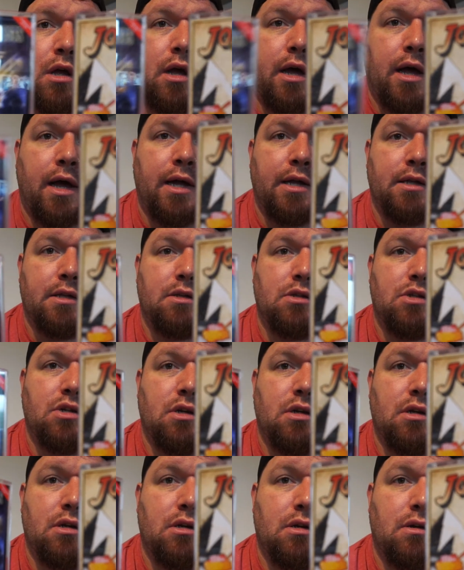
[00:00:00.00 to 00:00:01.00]
And
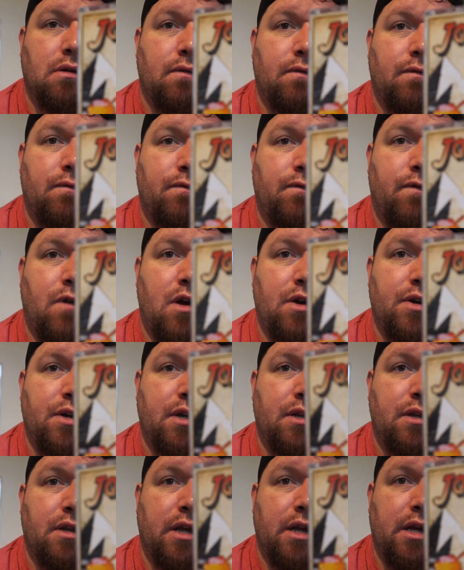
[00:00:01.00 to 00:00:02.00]

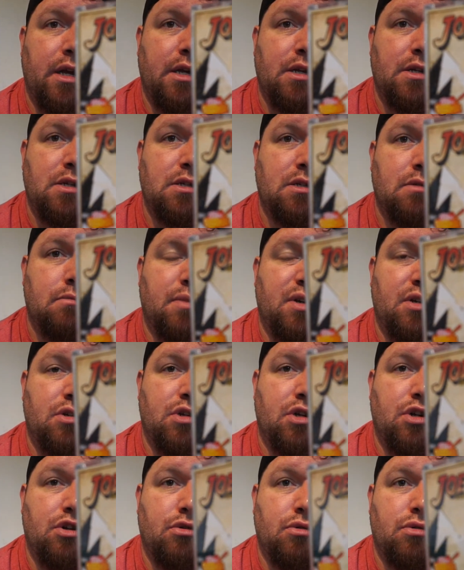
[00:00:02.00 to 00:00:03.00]
finding these, because I
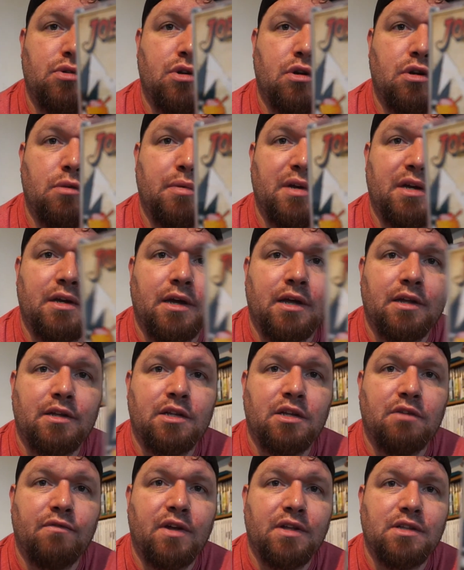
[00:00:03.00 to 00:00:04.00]
knew he was going to be at
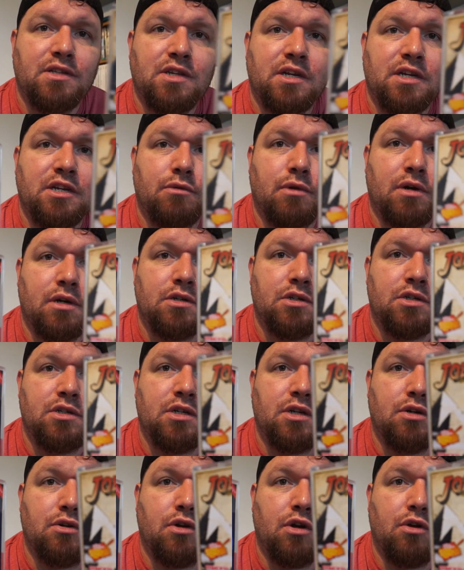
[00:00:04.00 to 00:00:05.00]
the event anyway, I just
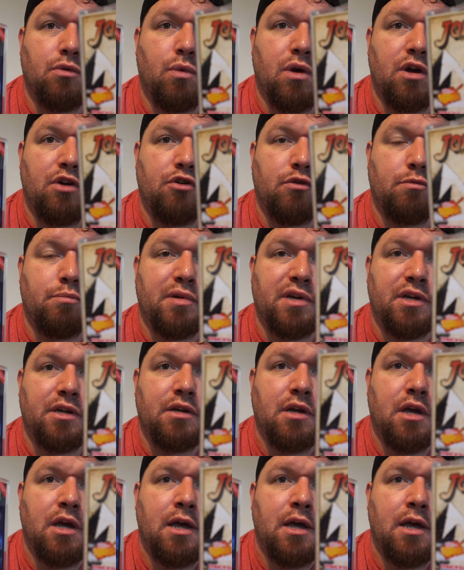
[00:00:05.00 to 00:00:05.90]
didn't know where he'd be.